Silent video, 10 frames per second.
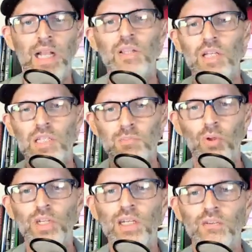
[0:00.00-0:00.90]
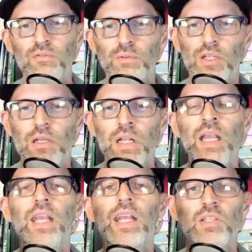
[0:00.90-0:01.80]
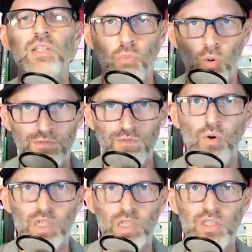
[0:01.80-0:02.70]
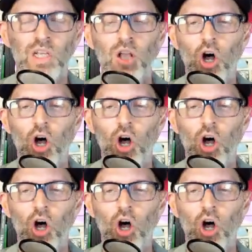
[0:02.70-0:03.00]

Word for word: The exploitative period is more focused